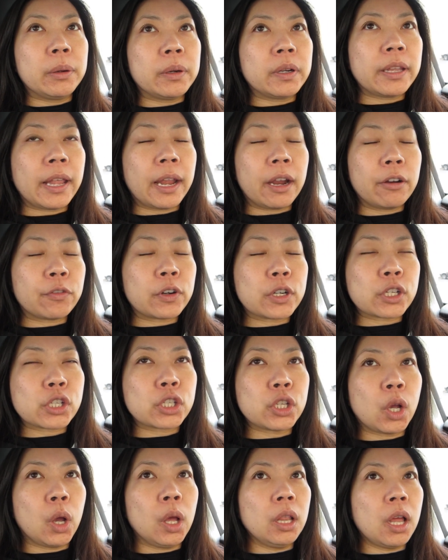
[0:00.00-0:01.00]
There for
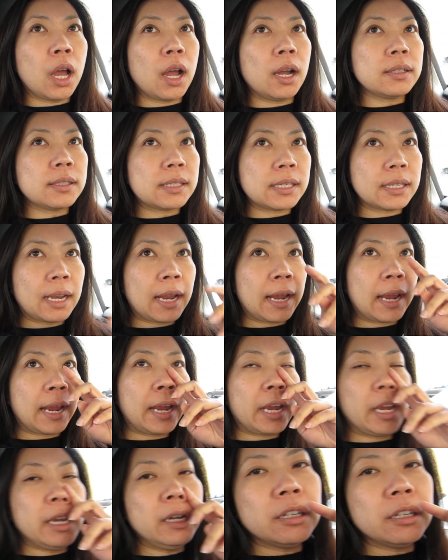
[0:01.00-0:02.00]
so long today.